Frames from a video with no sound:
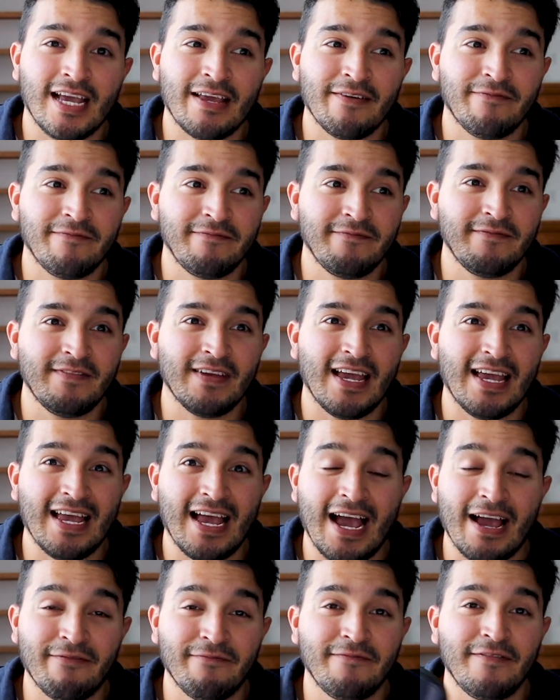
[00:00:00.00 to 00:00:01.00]

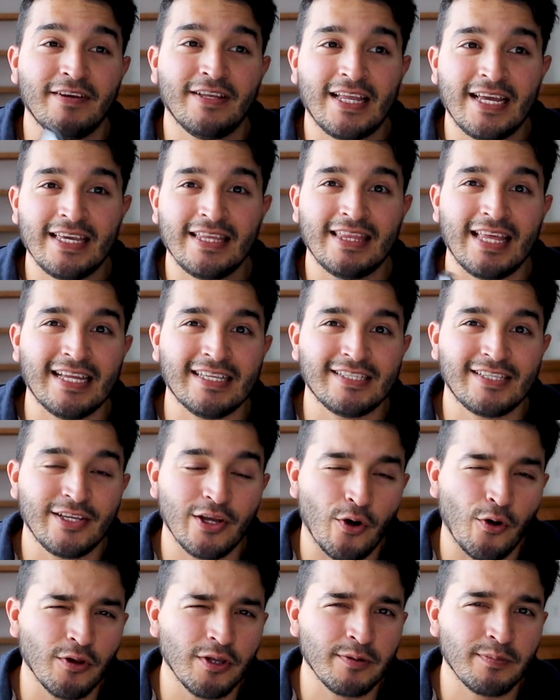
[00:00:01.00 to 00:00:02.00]
I feel like that's
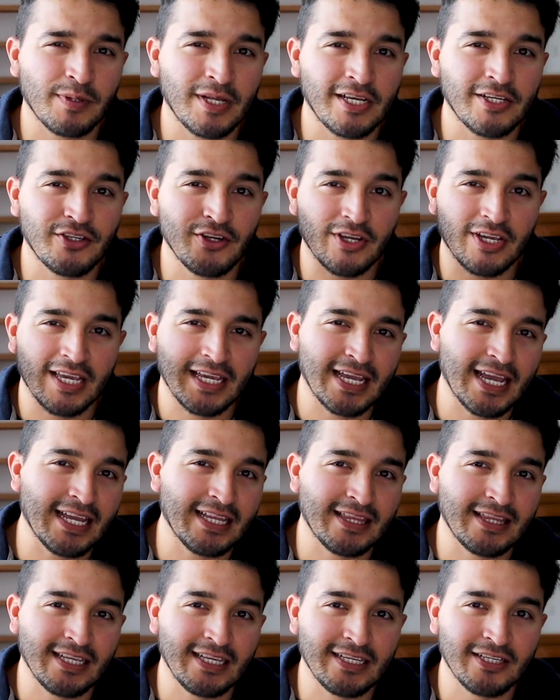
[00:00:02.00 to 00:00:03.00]
the only place you can
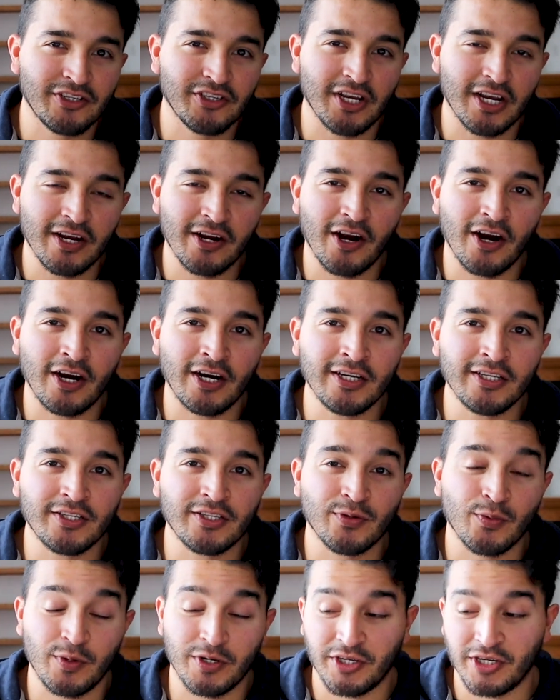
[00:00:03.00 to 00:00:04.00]
get these shin
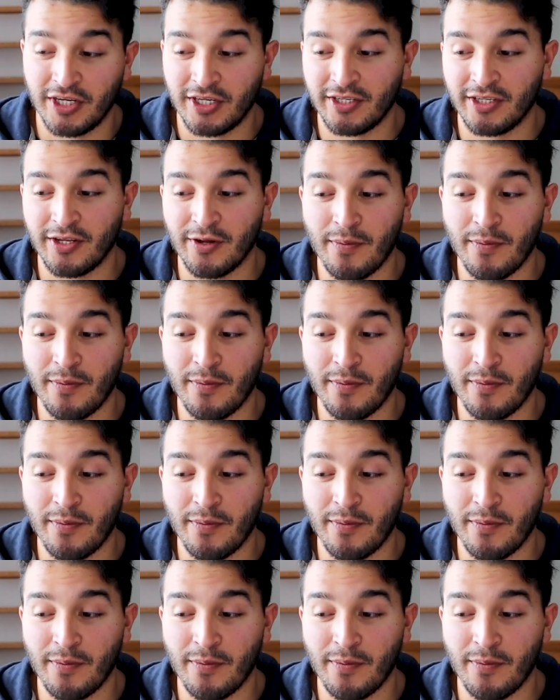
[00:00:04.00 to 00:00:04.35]
guards, which is